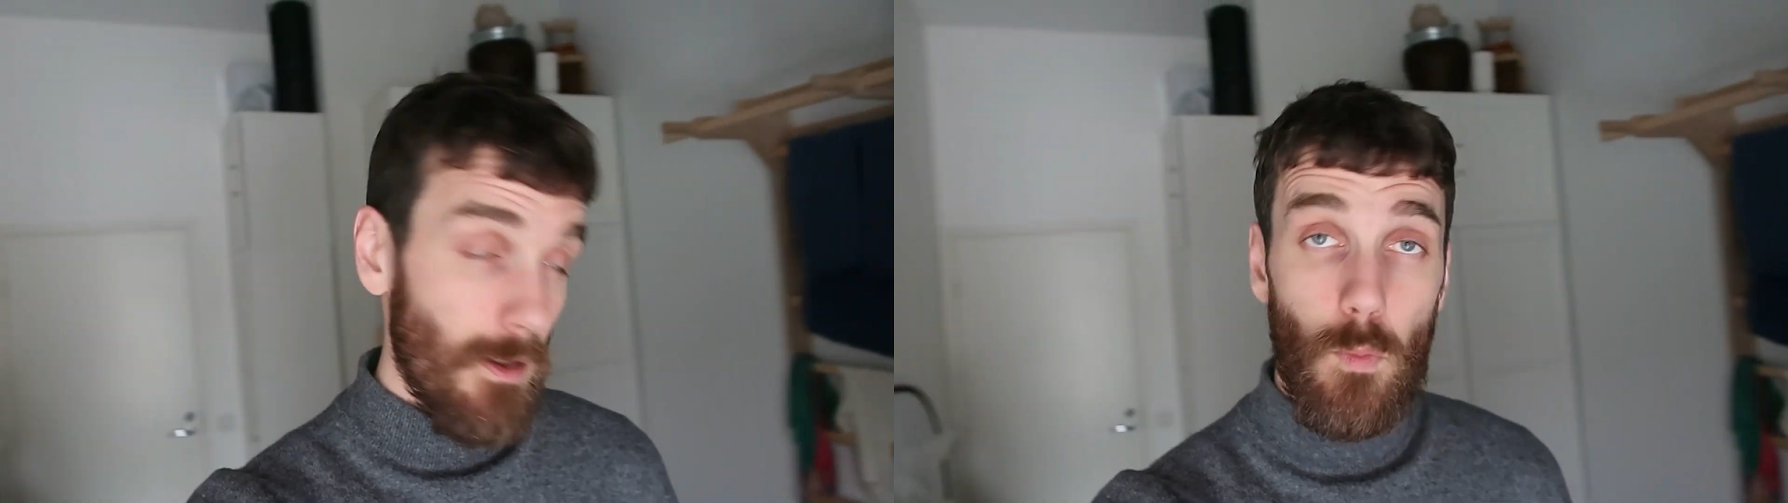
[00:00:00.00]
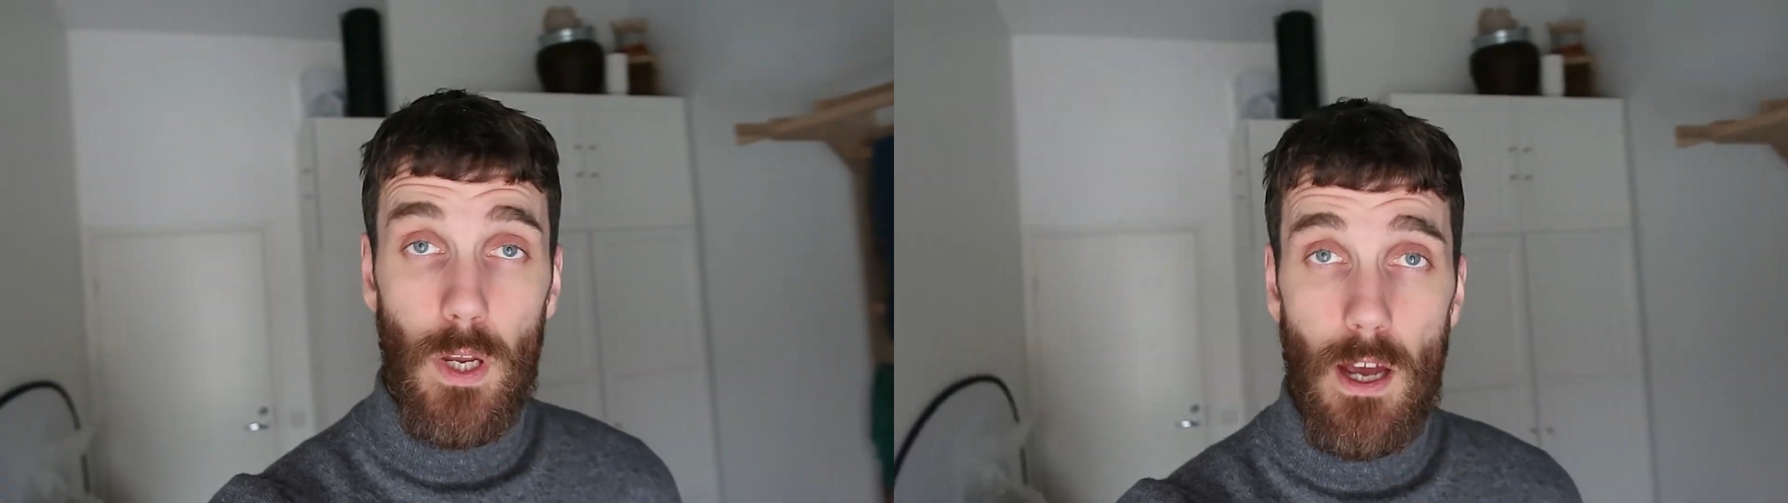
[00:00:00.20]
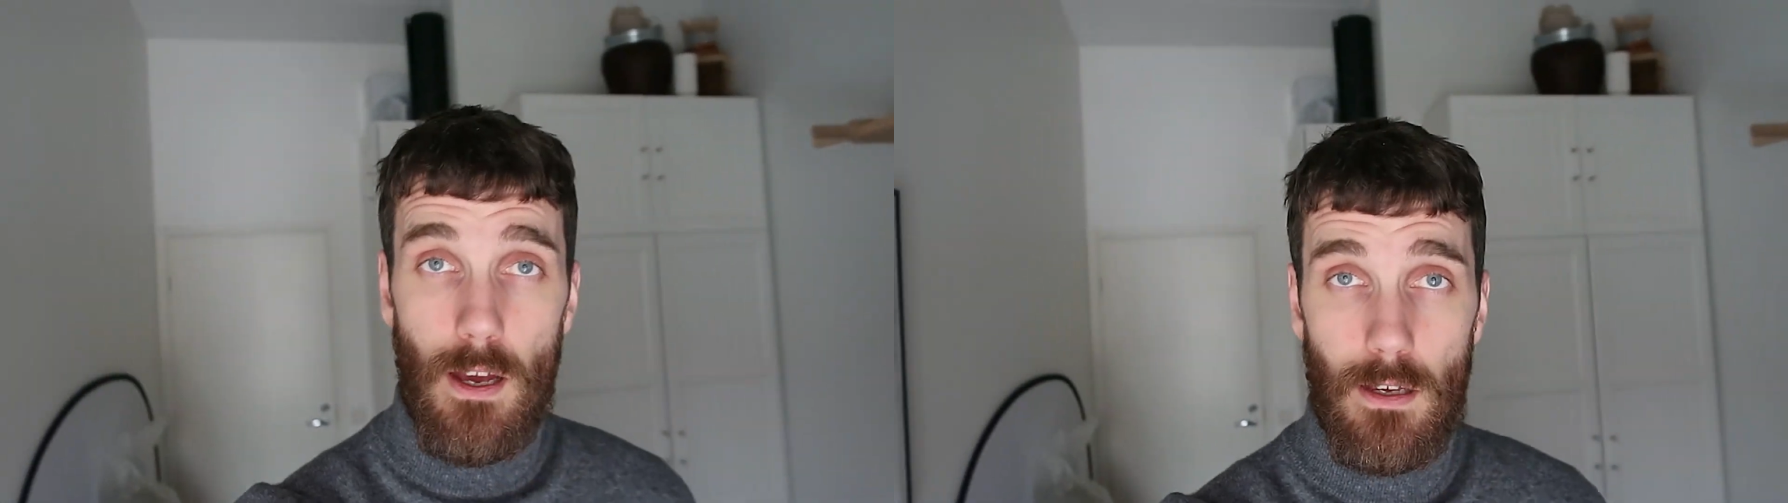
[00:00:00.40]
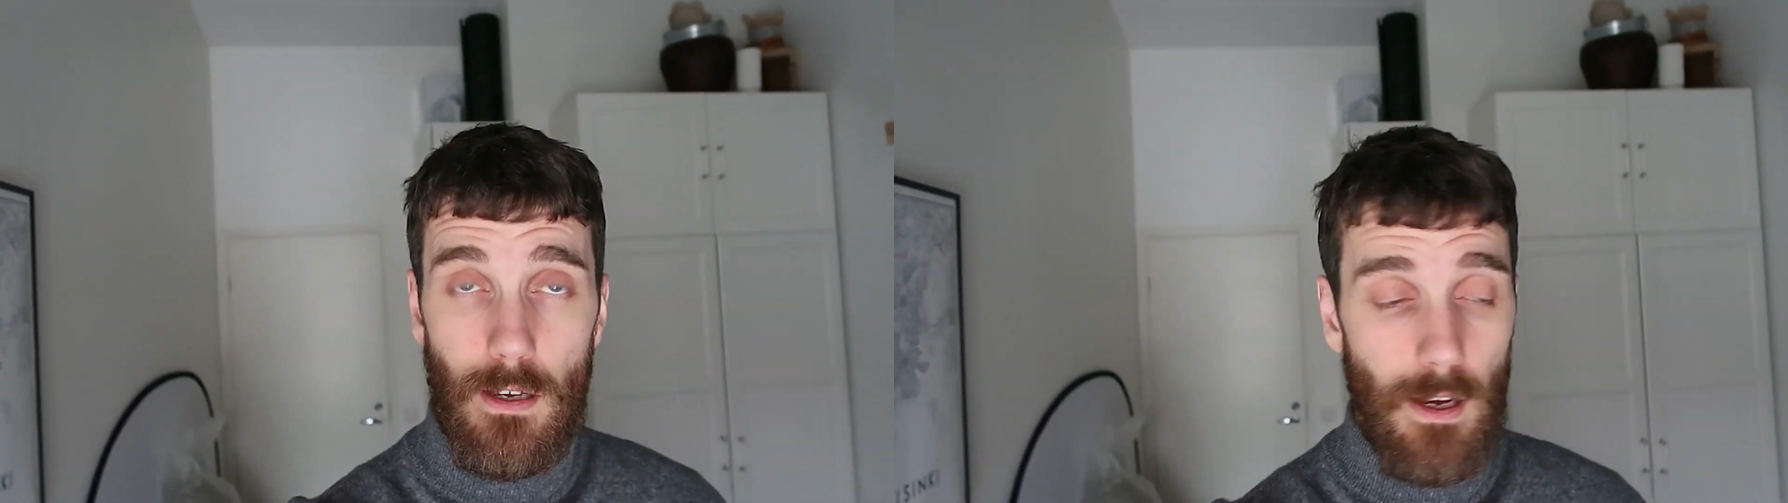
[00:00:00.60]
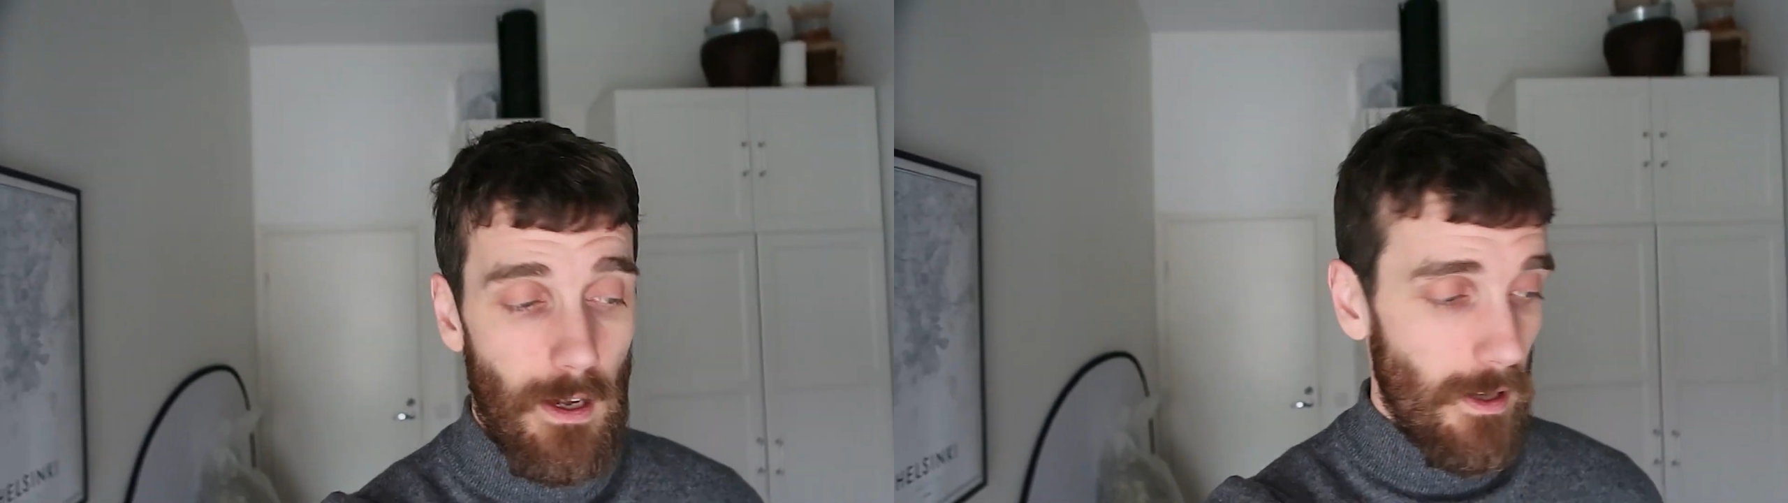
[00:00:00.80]
But
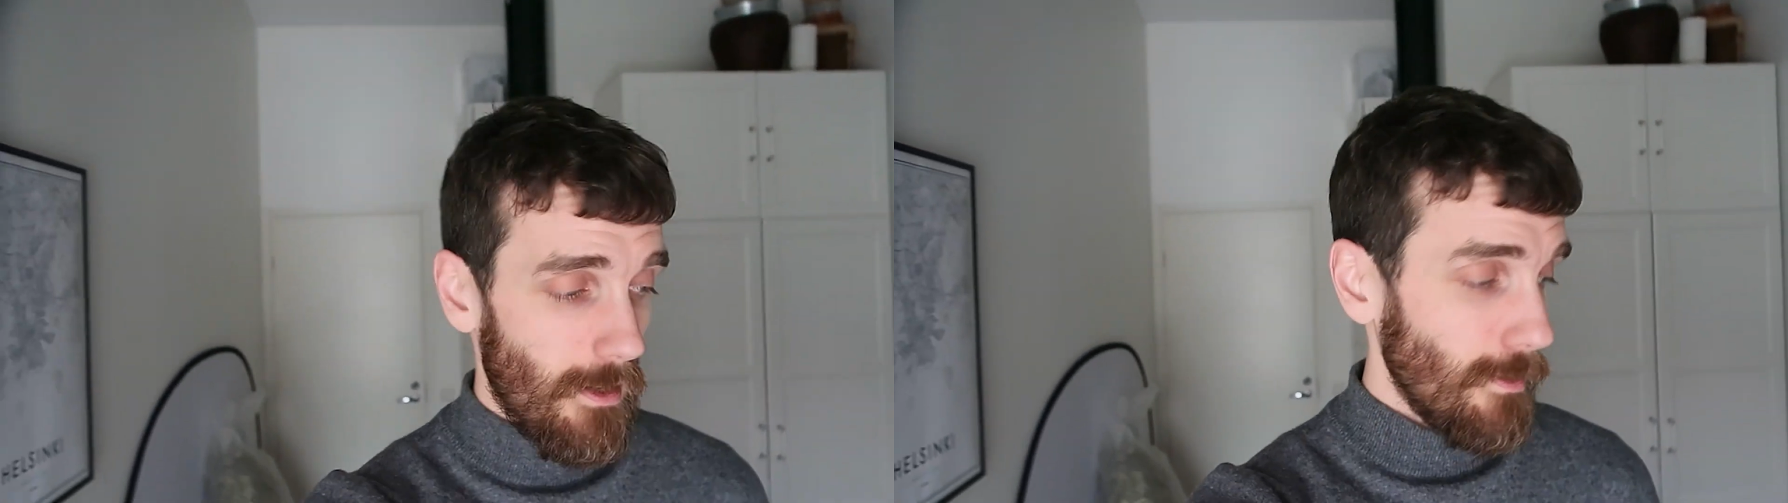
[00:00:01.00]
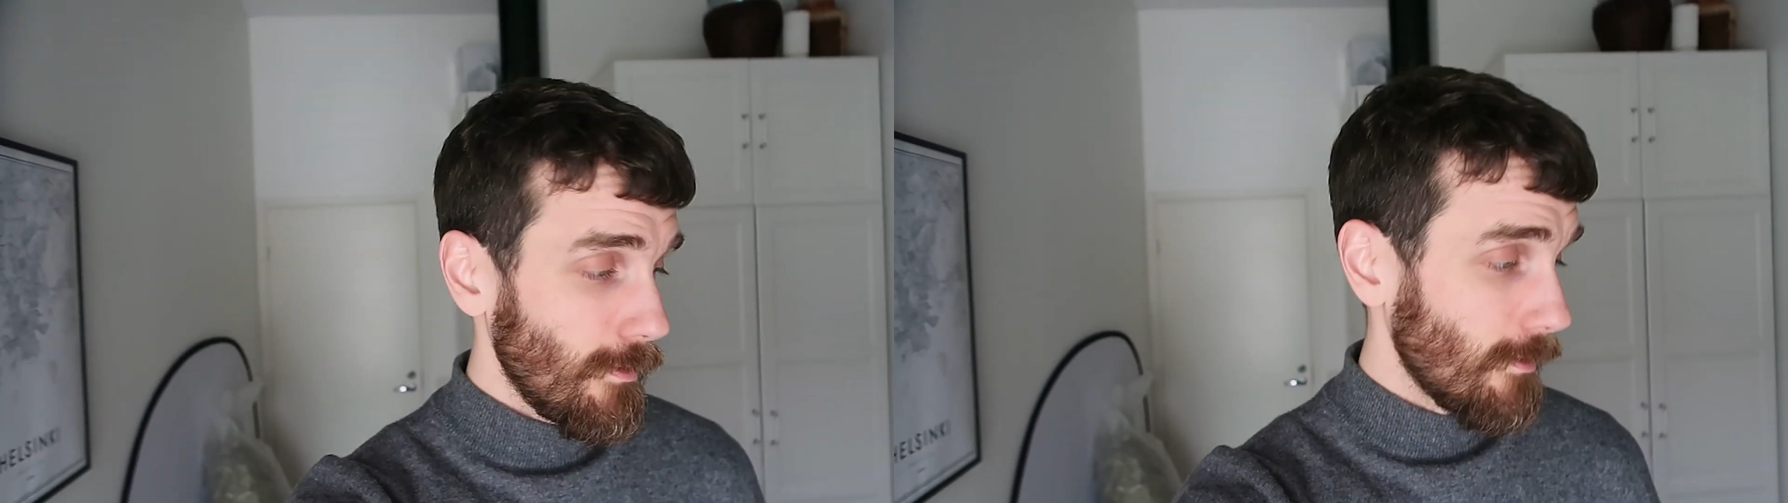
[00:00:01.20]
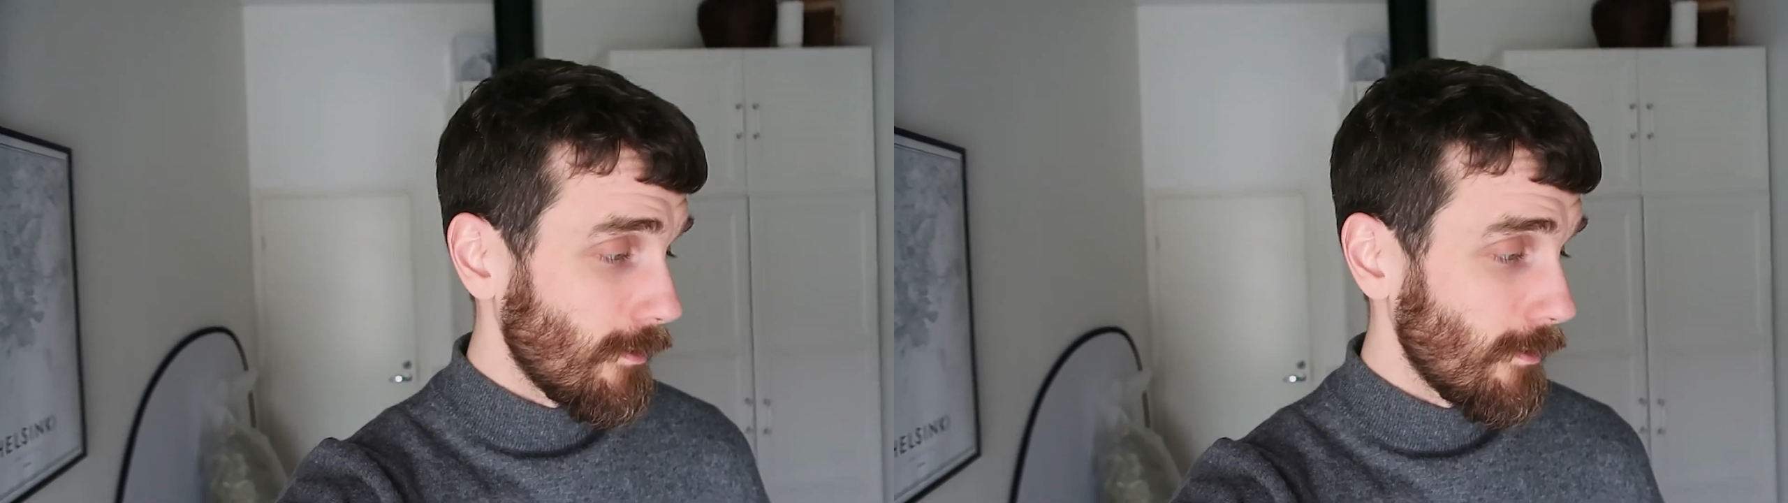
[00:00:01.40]
yeah,